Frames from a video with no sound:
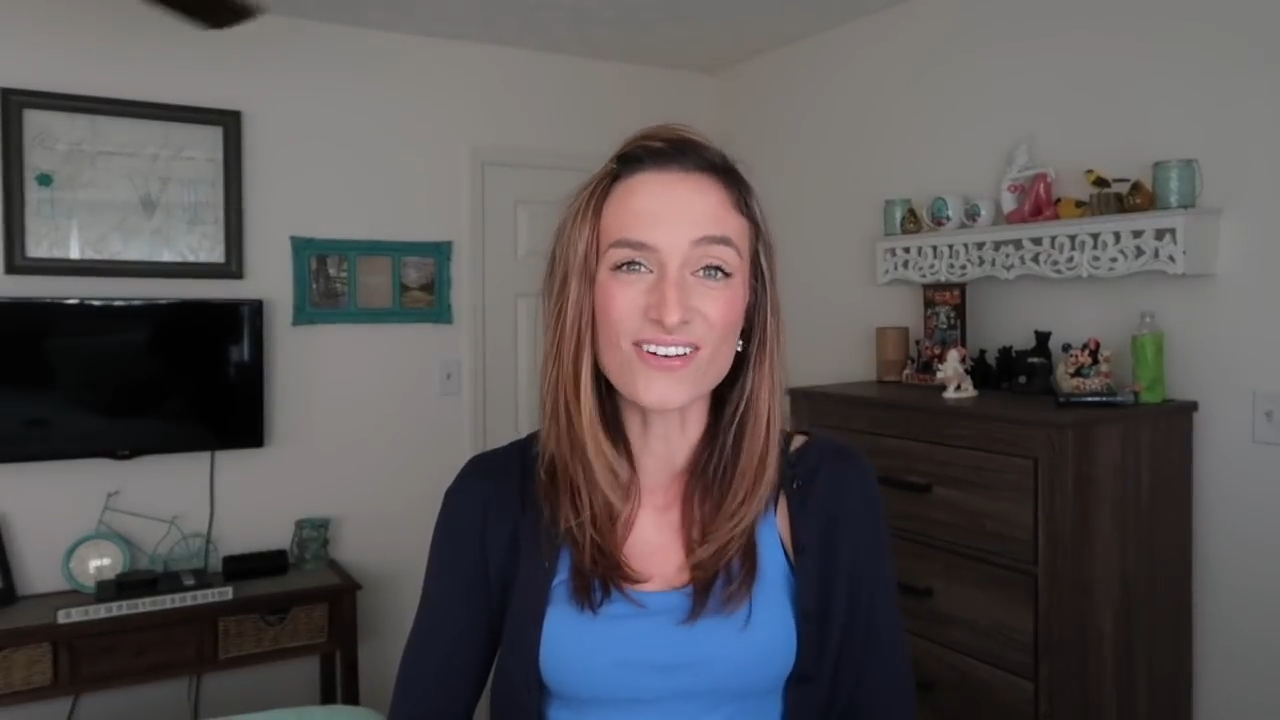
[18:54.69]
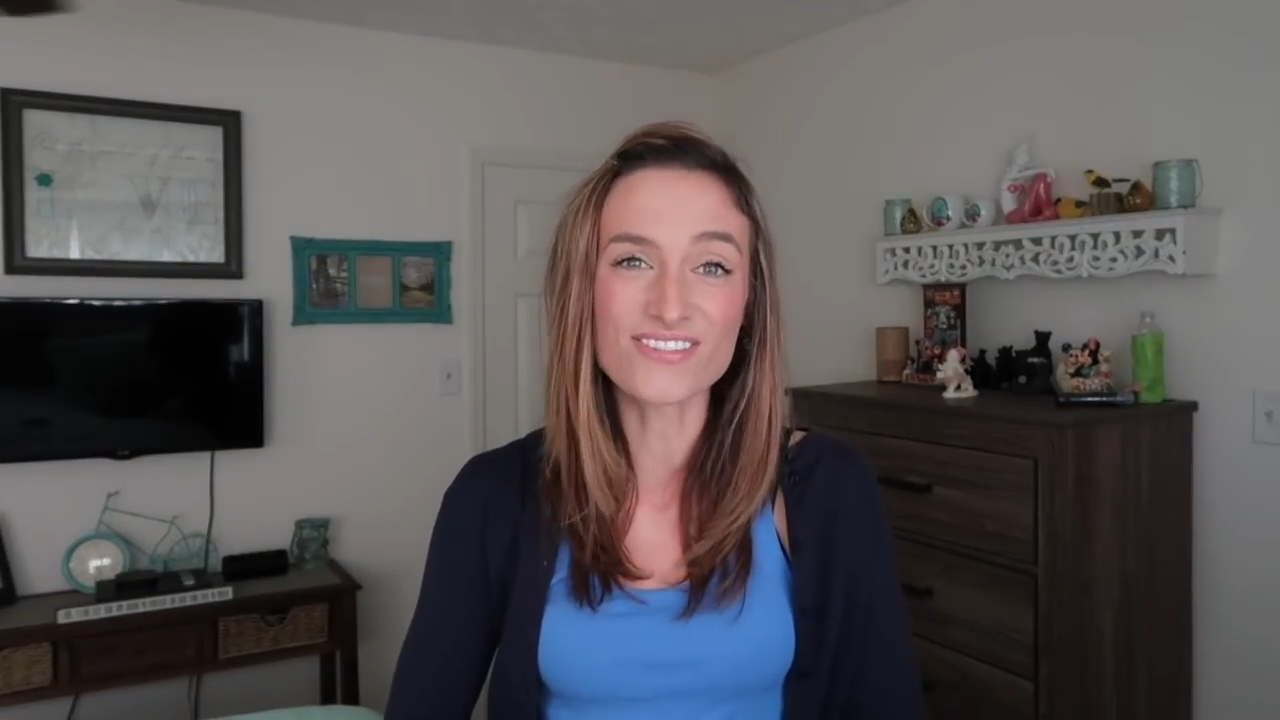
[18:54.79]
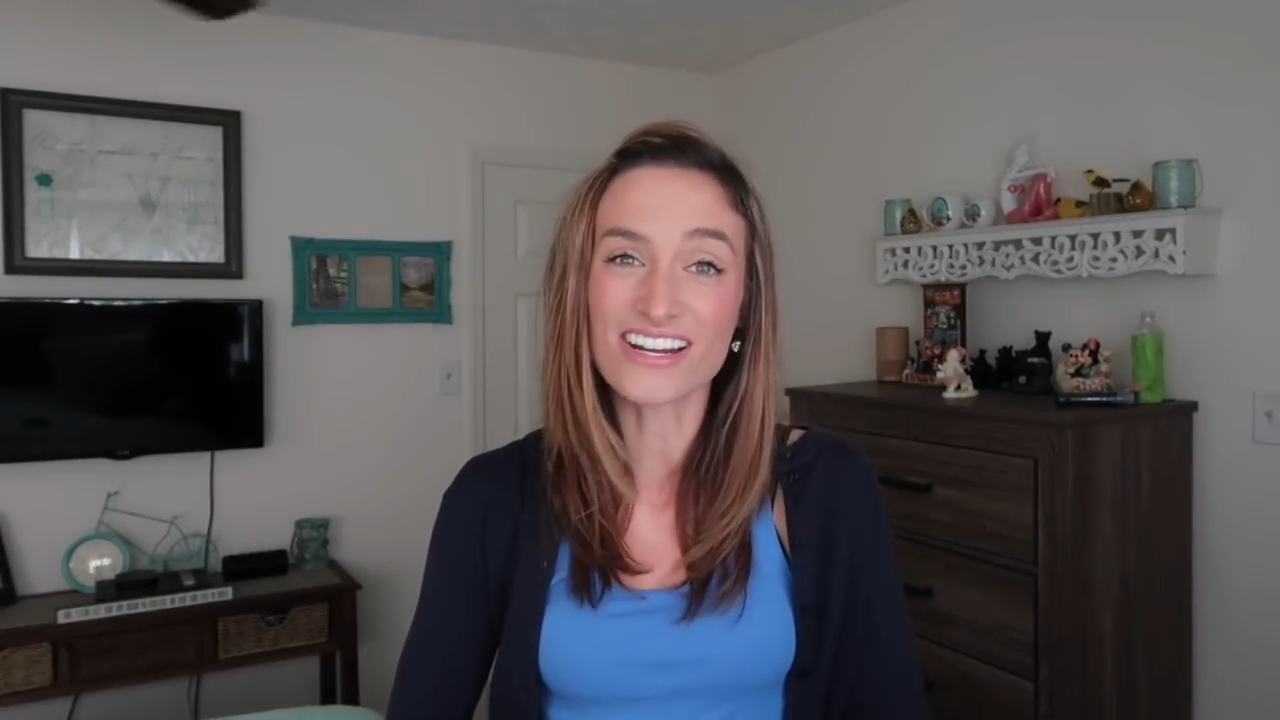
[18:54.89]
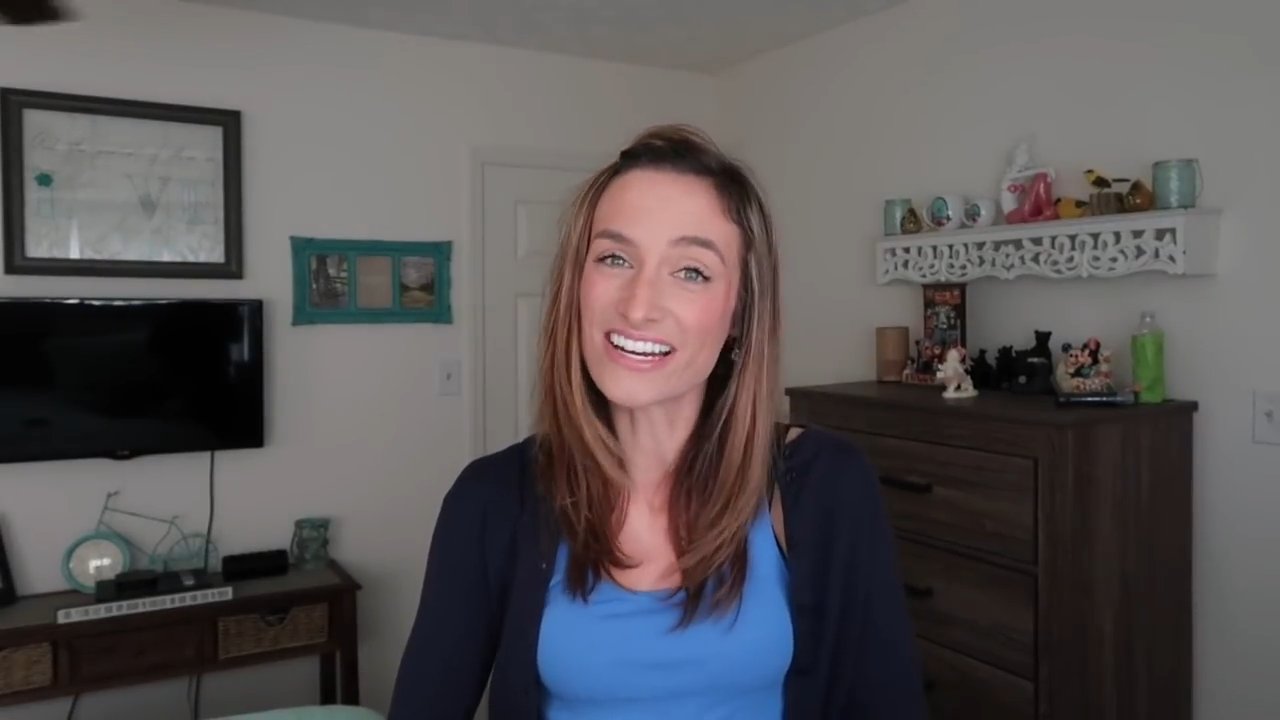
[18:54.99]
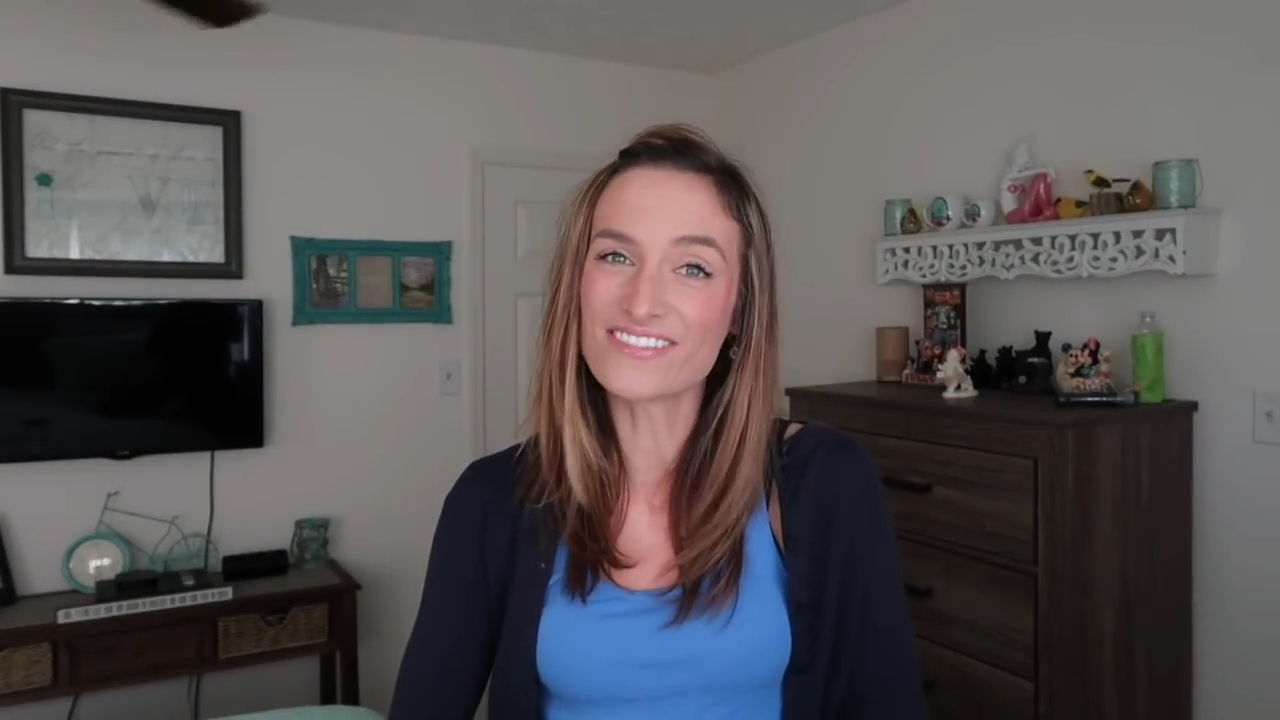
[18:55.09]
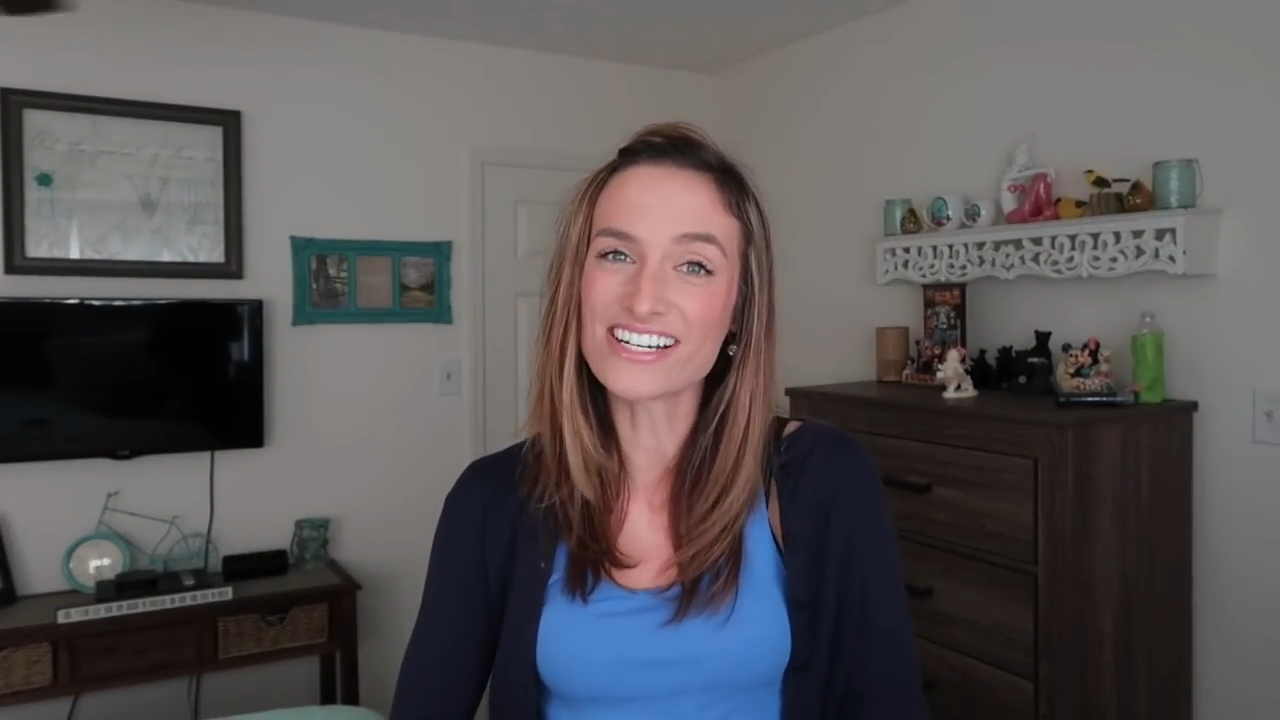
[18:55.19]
y'all very,